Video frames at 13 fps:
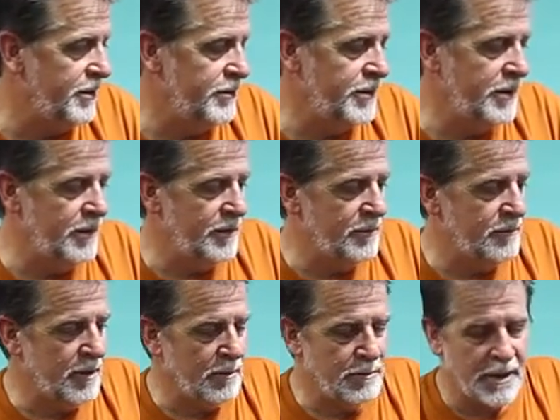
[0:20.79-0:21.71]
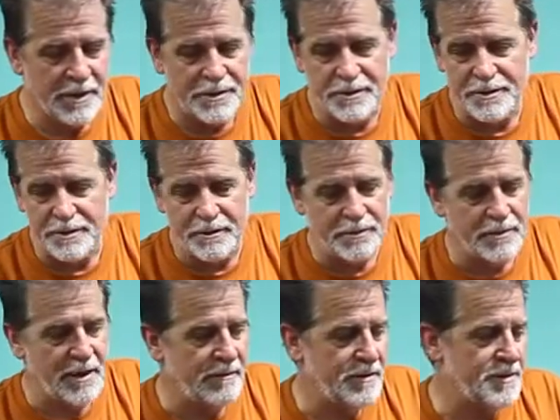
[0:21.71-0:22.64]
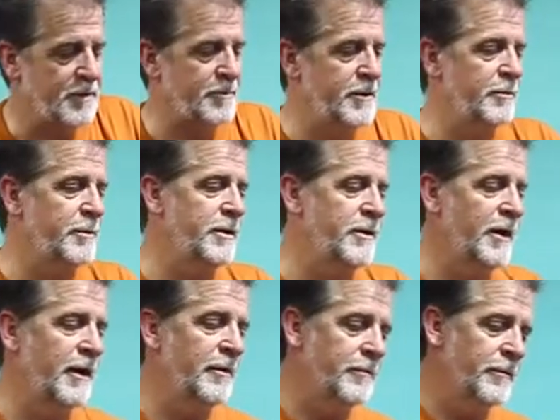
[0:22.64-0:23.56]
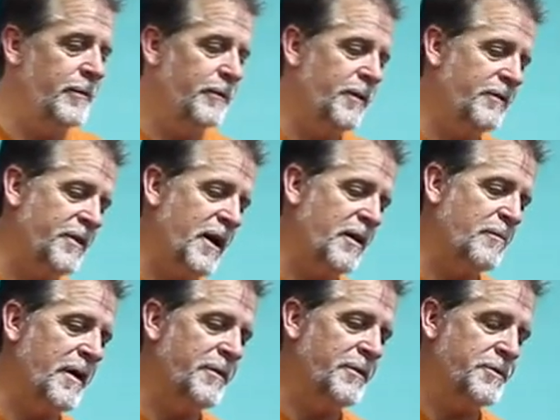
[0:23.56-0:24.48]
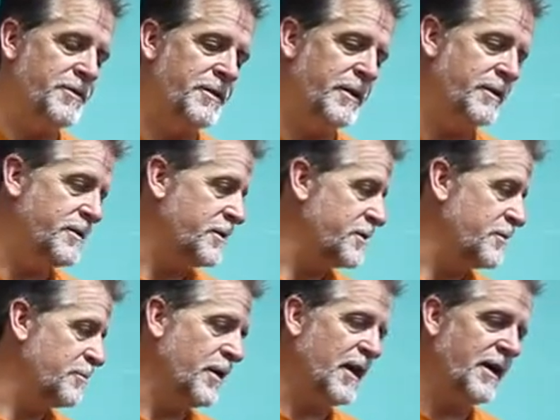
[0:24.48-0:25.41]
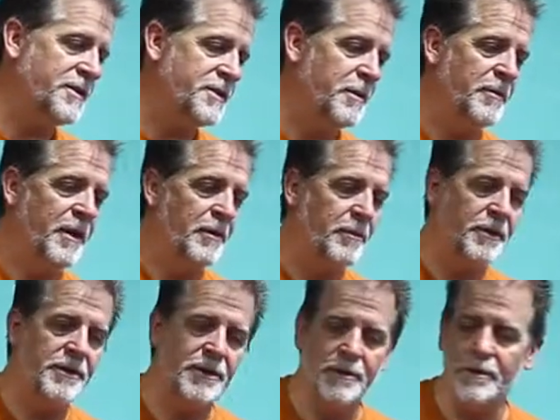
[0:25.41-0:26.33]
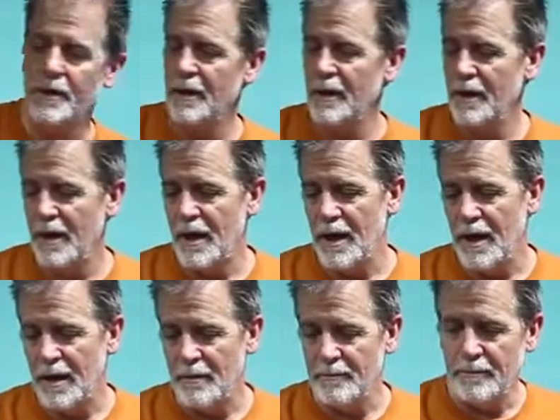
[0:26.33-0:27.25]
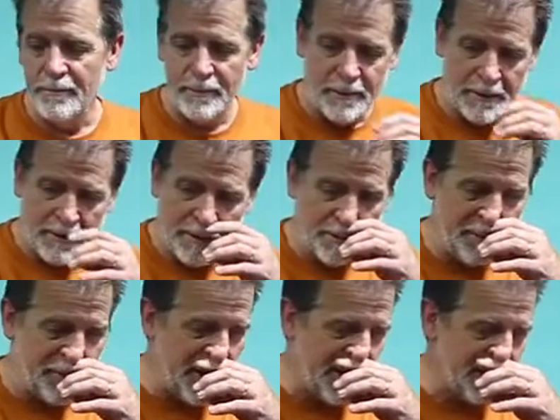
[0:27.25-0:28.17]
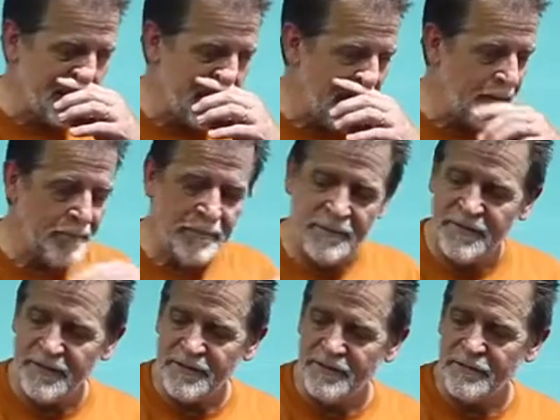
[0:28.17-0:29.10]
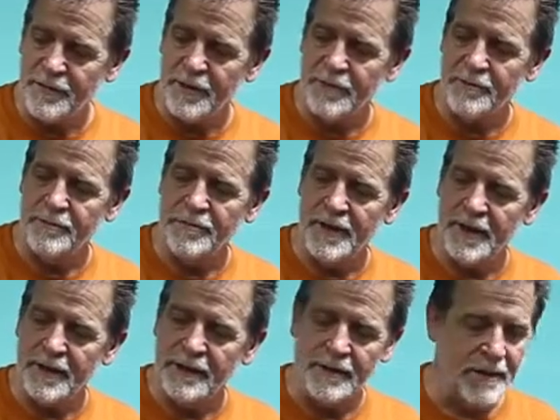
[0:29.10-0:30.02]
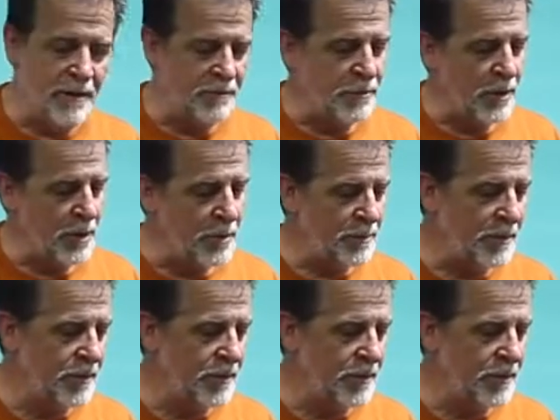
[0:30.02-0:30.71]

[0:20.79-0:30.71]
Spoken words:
You need a wrench or a screwdriver or something. We've thought about those things and supplied some of that with you. We've got 50 foot of rope.